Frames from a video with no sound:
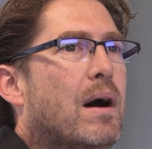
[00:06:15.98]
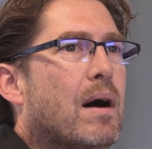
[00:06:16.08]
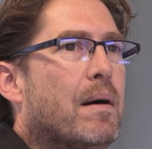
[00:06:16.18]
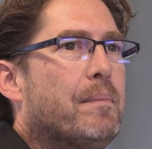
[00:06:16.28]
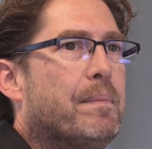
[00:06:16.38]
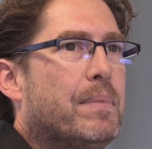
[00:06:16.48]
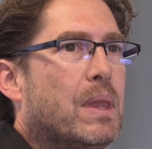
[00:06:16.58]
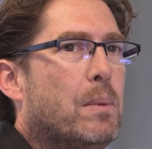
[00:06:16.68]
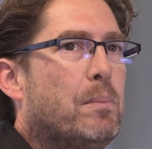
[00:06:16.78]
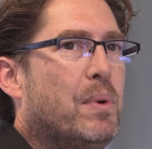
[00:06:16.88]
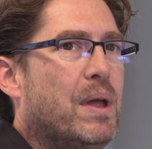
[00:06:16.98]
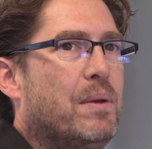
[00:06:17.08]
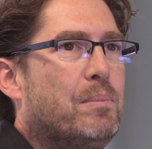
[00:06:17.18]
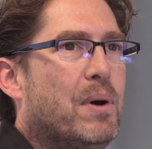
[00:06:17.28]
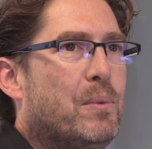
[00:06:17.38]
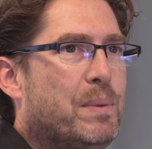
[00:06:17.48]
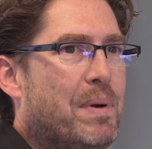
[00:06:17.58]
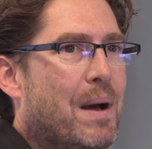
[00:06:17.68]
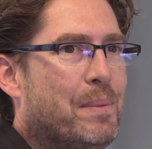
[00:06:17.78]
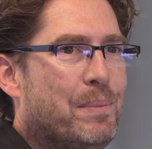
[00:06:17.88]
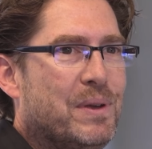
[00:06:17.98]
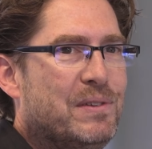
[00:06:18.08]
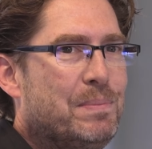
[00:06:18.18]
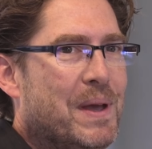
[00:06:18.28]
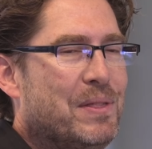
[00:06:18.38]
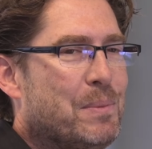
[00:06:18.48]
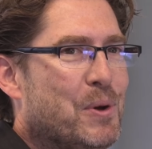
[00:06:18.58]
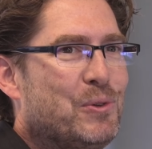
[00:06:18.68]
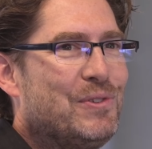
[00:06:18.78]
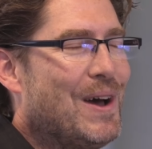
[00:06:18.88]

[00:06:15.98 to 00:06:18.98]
um, but but we probably spend the most